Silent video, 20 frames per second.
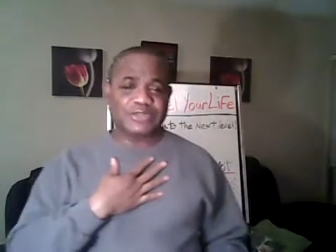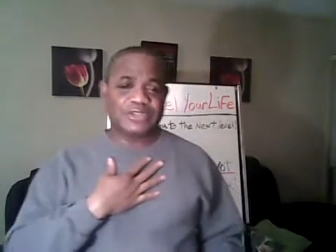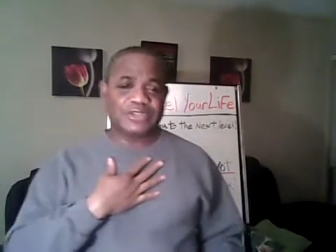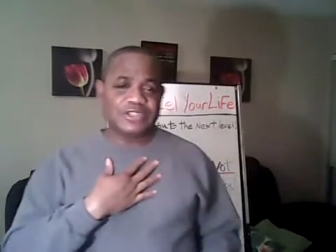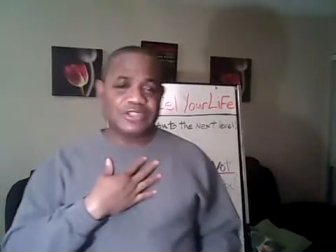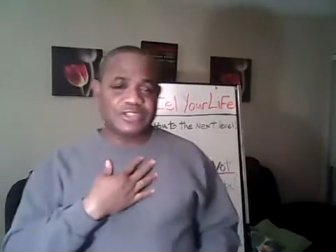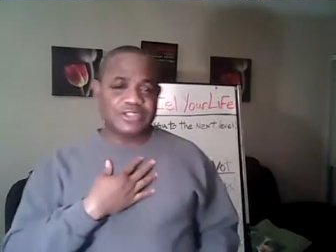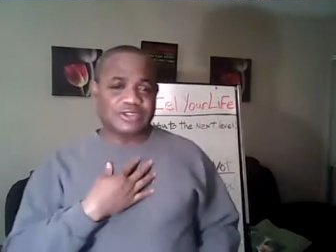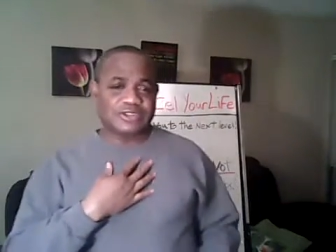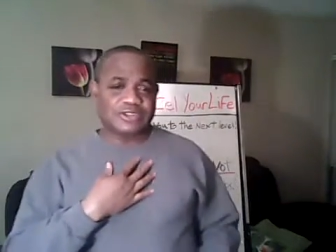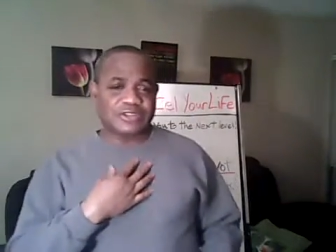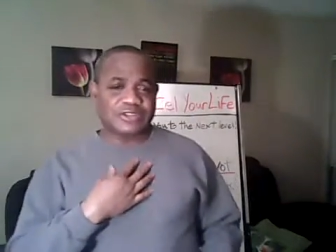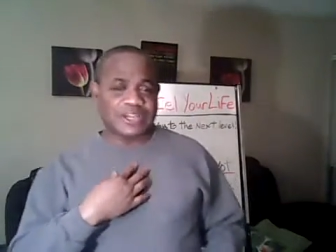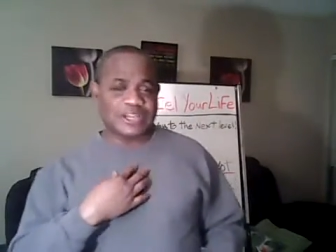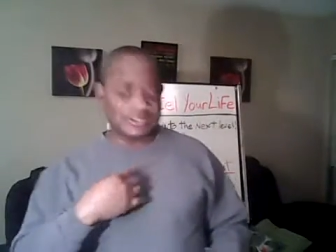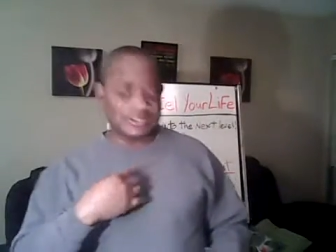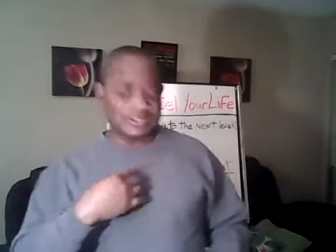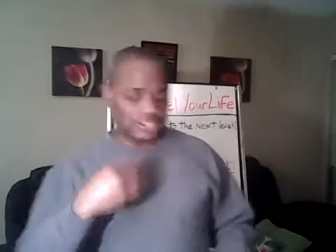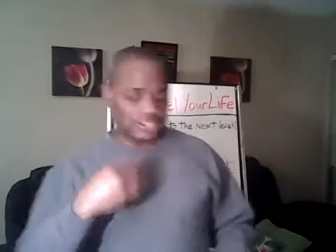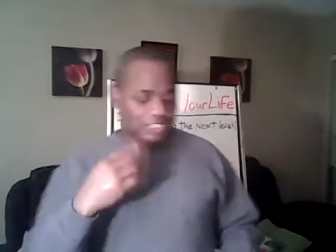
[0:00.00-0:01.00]
So
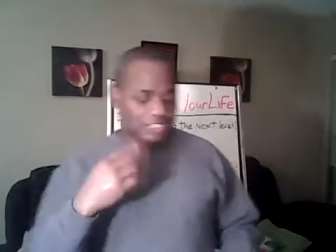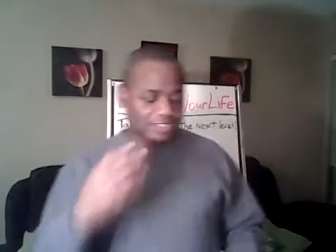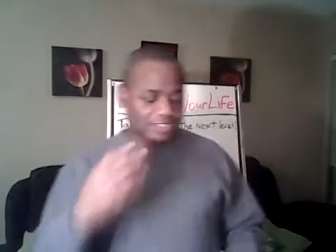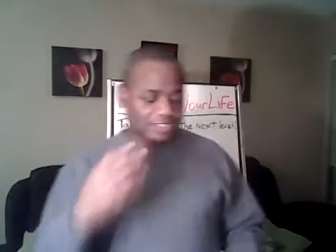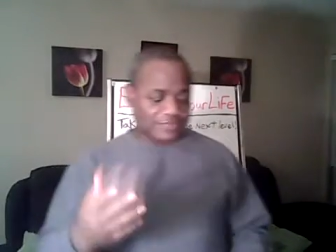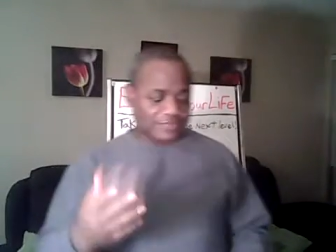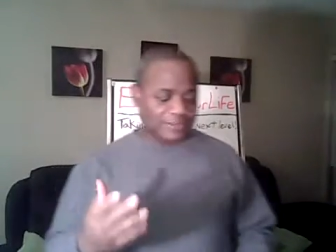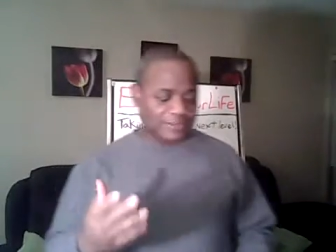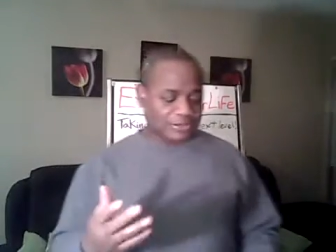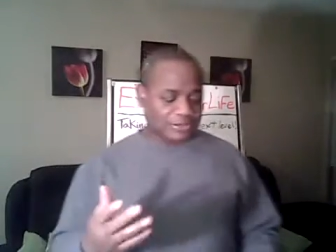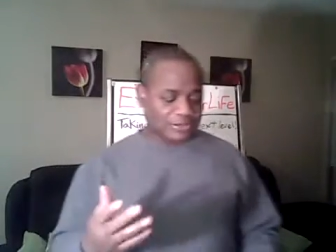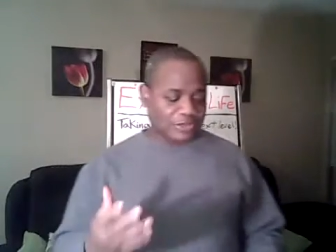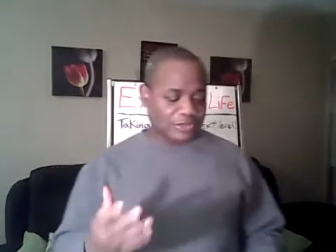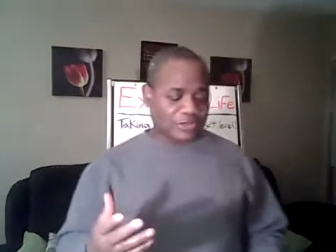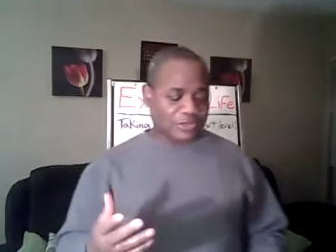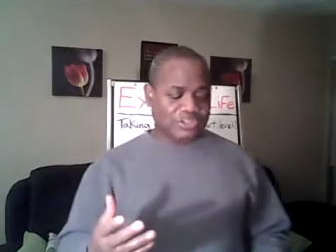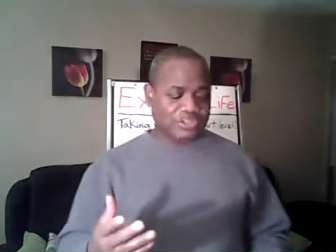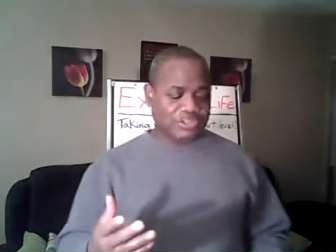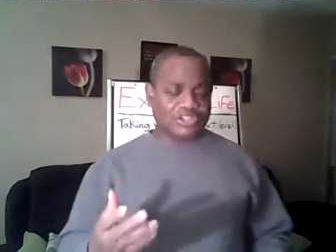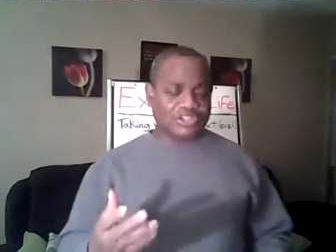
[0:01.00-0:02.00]
I'll try to, from now
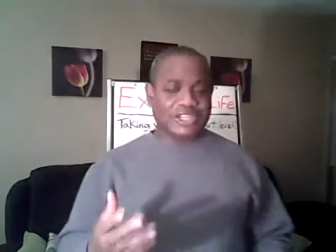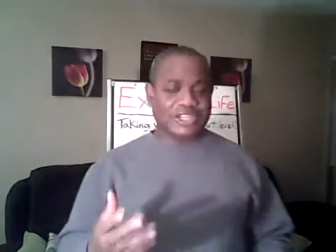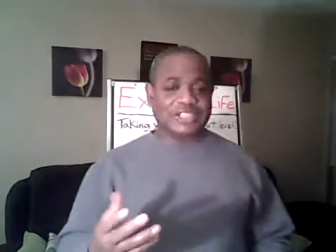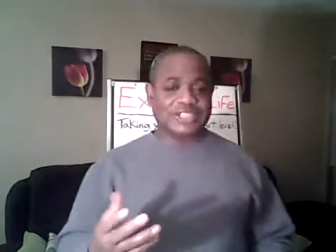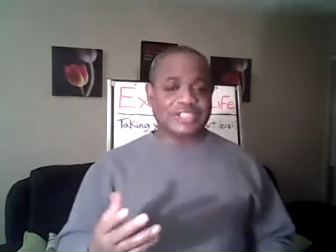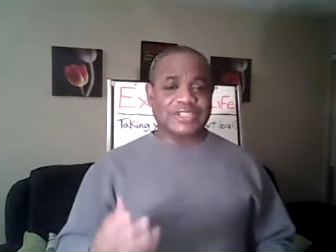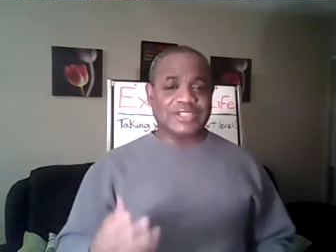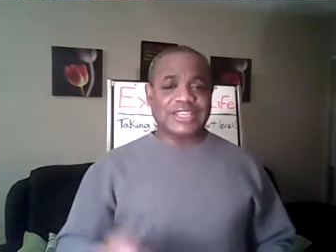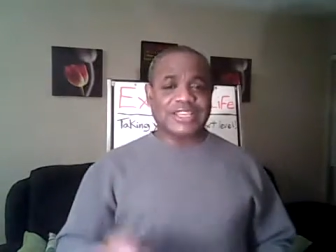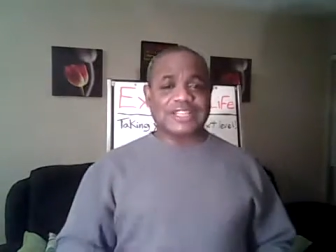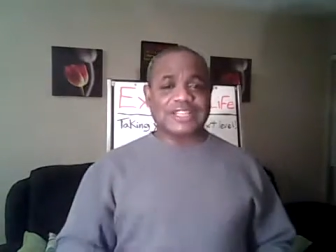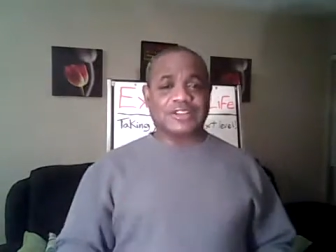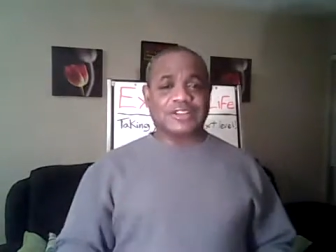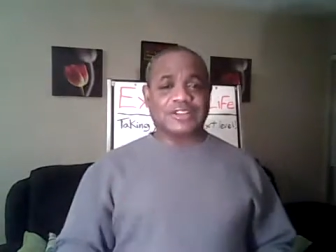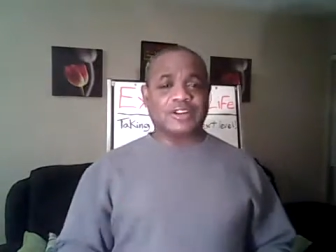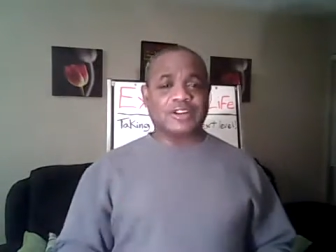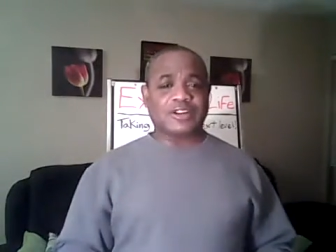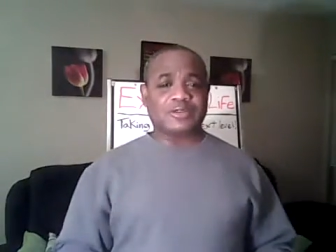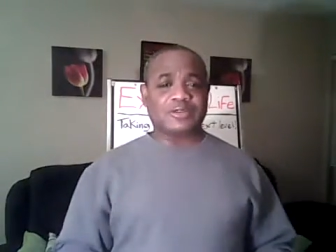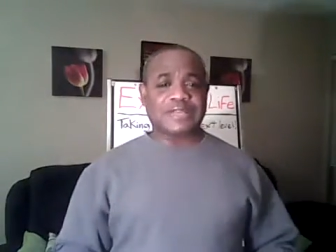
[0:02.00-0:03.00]
on, try to end
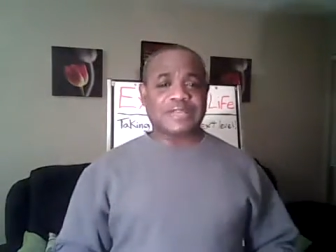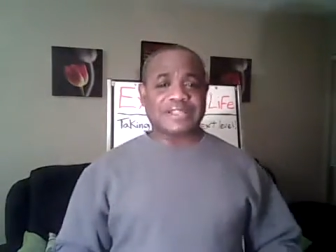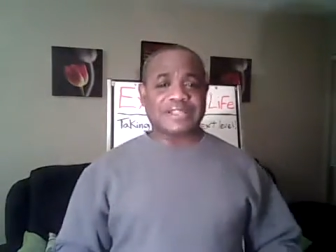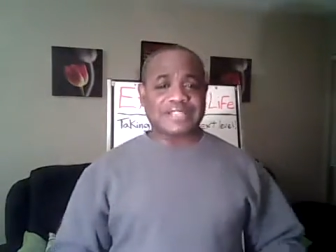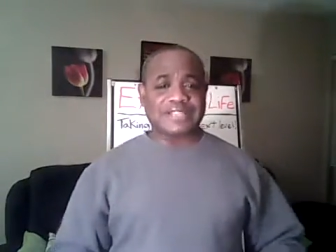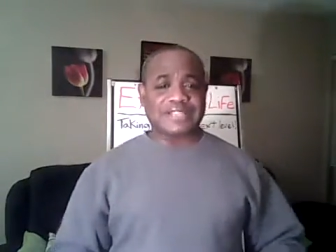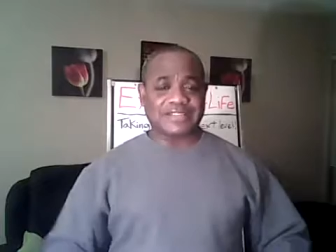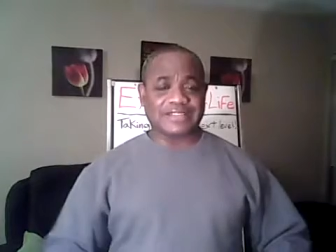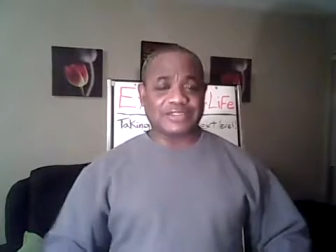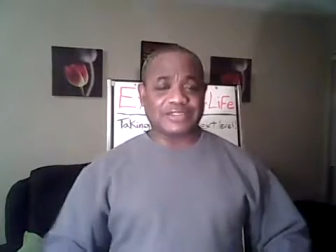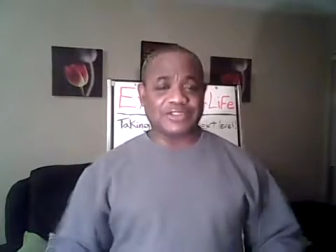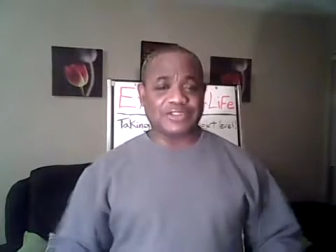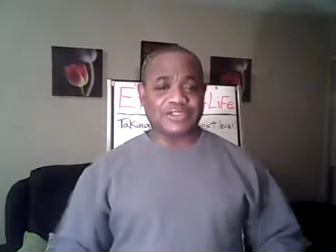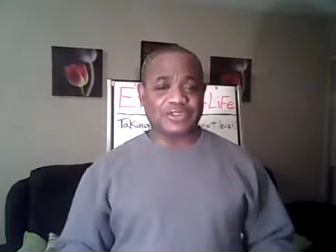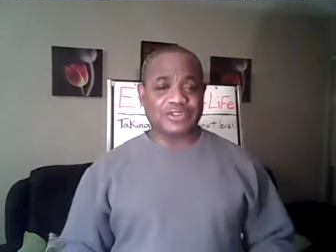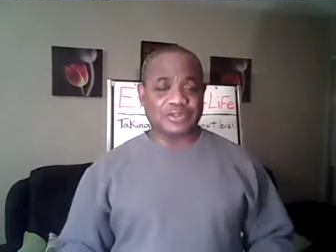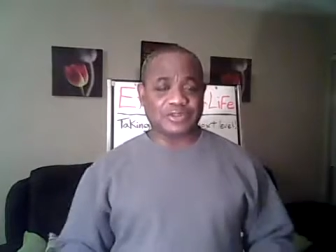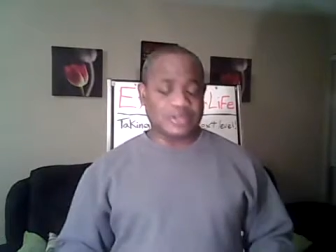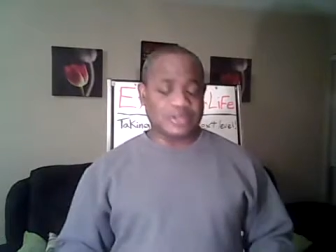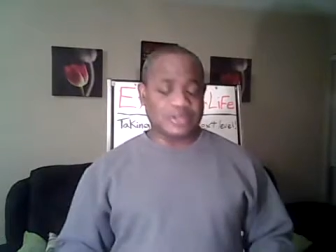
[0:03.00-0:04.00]
all my live
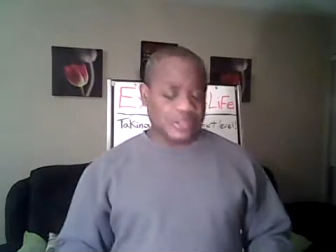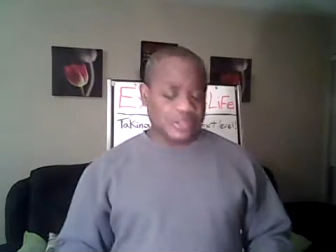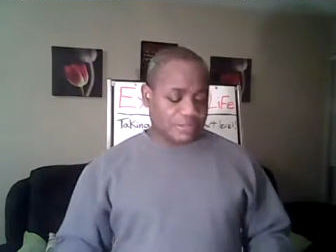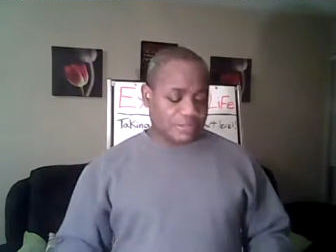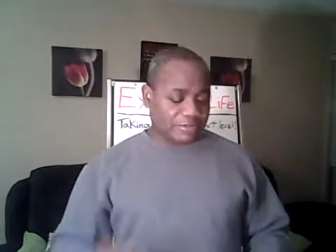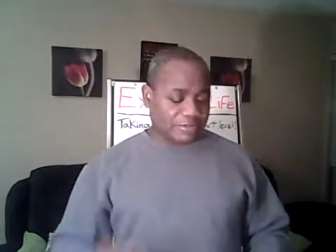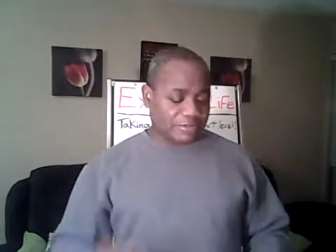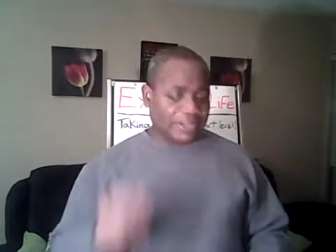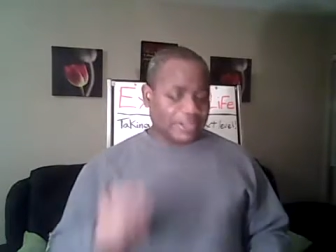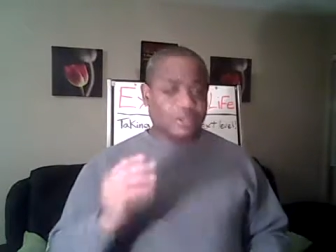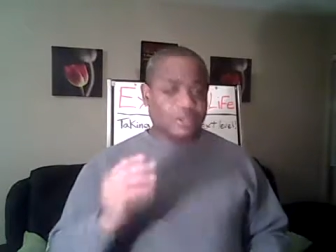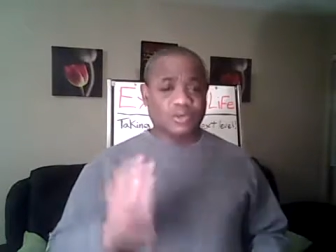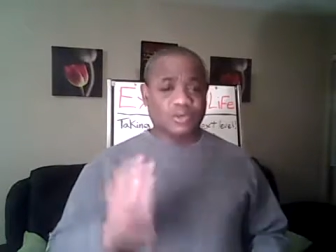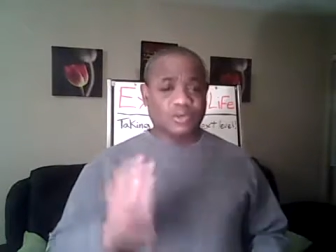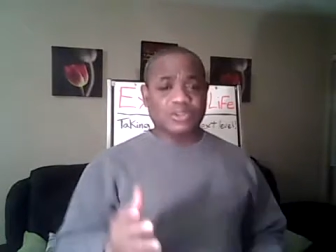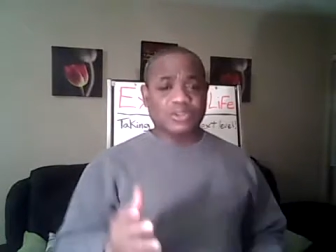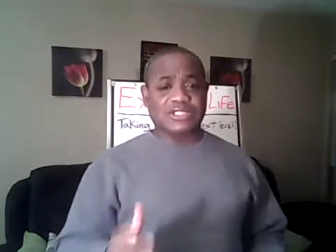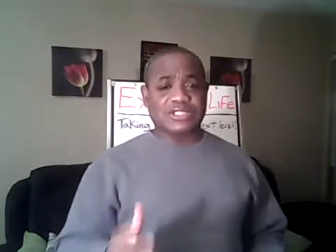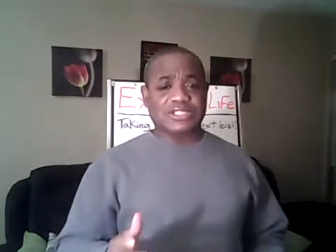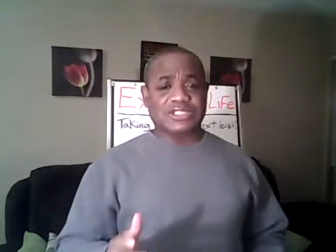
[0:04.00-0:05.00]
video by
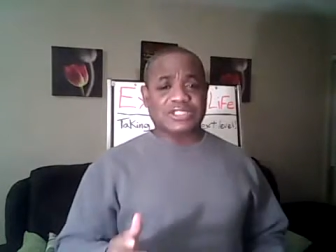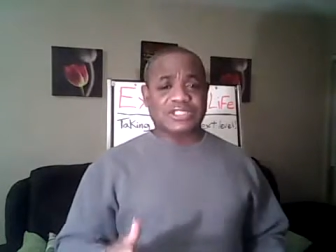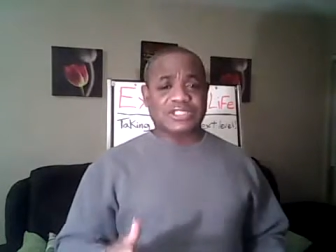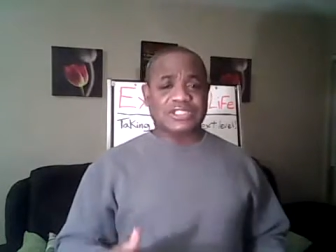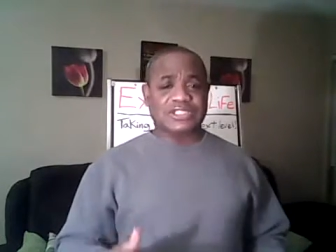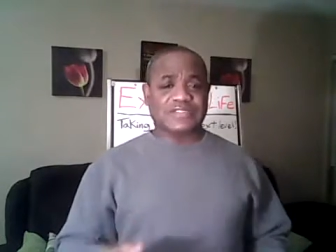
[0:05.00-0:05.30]
quoting this.